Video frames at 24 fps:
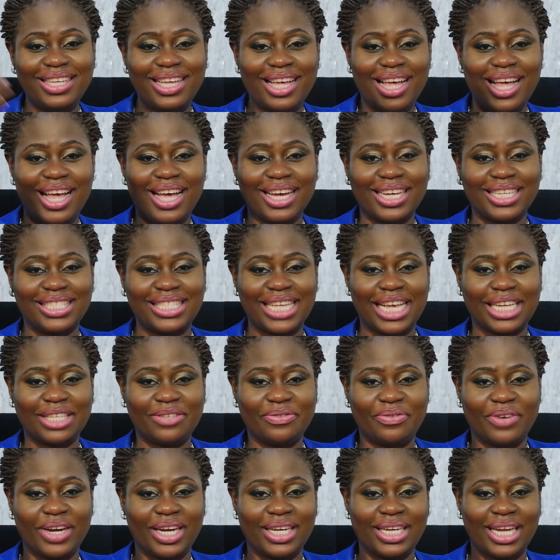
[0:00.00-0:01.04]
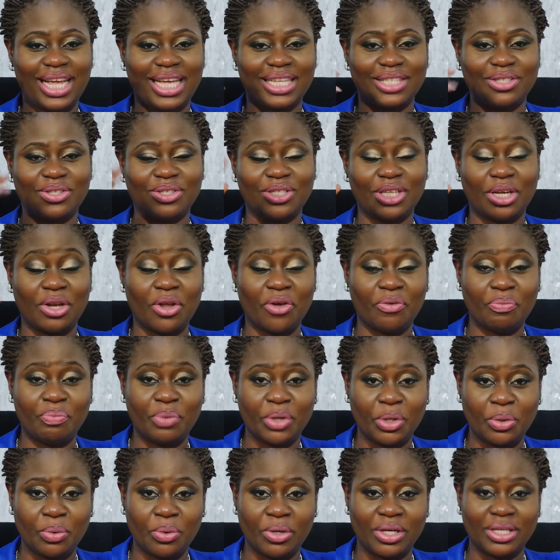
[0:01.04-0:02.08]
architect friend has used a lot of
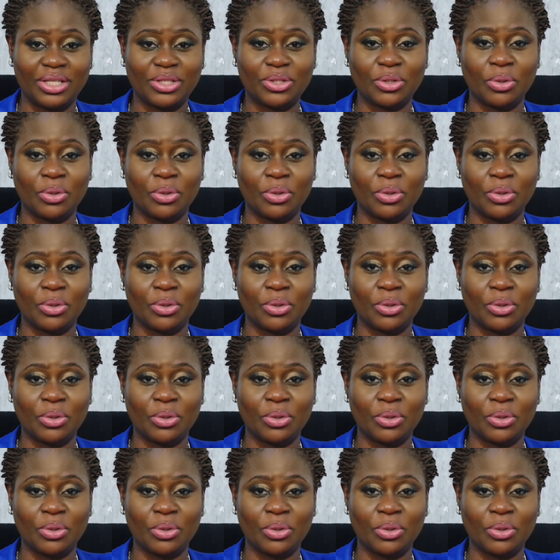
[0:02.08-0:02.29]
big words,